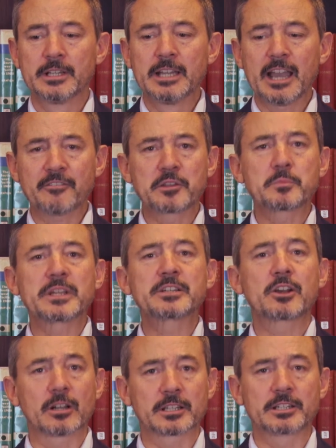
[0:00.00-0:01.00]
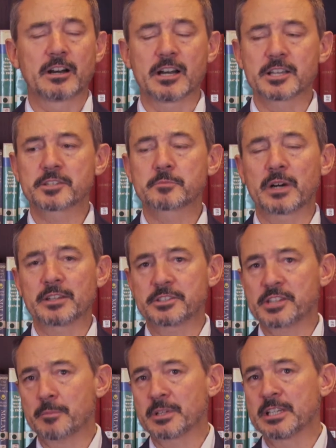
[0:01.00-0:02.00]
Having been colonised by the
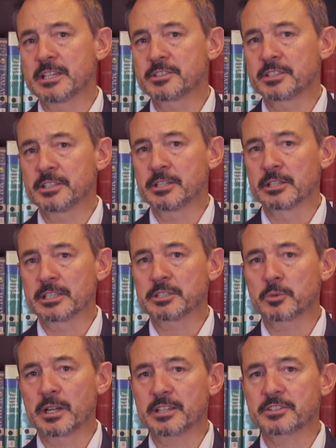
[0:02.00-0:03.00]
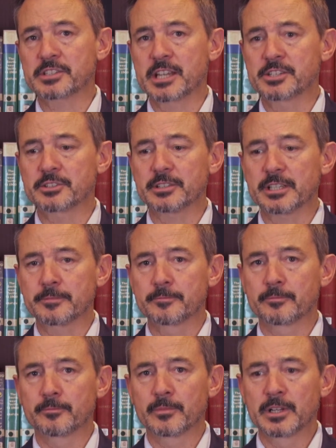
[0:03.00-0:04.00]
Japanese in the early 20th century,
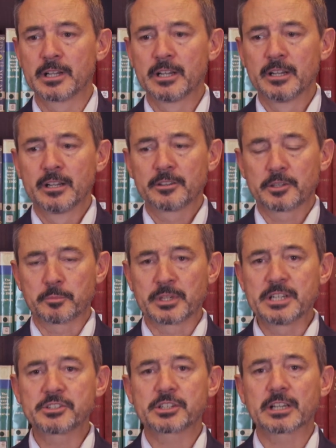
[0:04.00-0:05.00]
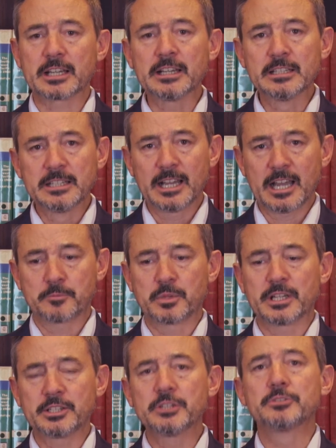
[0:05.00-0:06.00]
the peninsula had
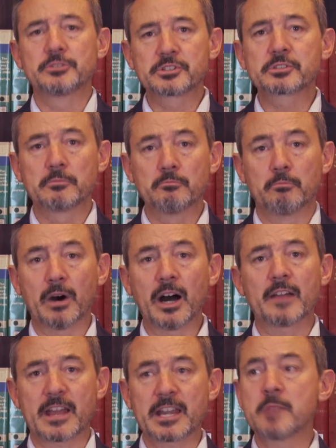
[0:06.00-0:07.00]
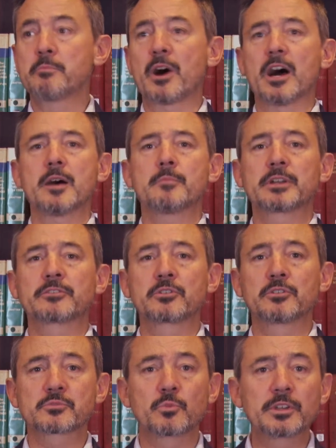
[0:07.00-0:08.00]
been used by that empire, but of
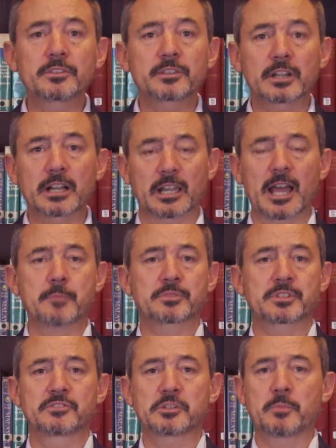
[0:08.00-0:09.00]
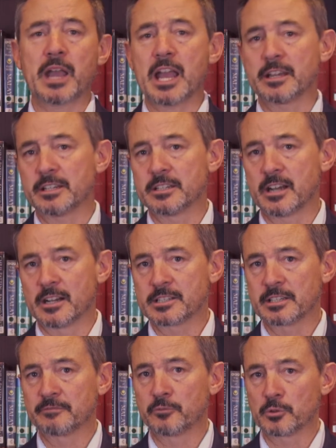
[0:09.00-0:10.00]
course with the collapse of Japan in
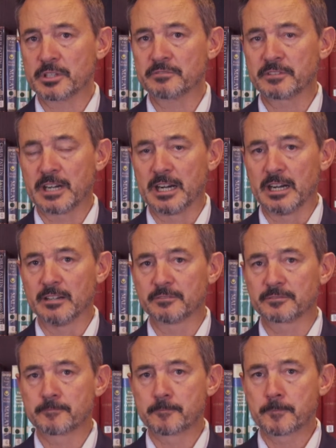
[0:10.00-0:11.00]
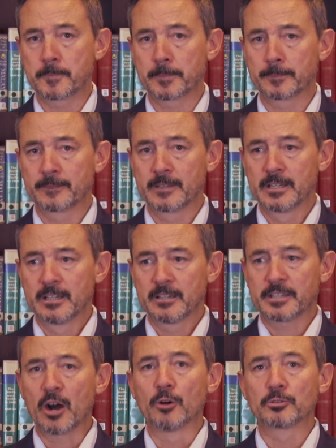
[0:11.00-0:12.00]
1945,
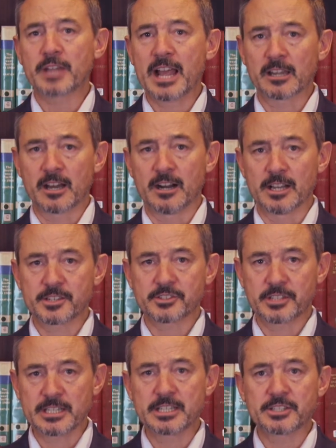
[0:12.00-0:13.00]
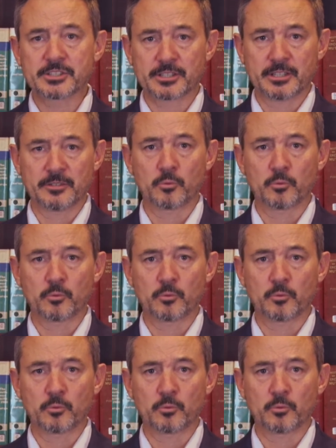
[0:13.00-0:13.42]
the old allies, the East and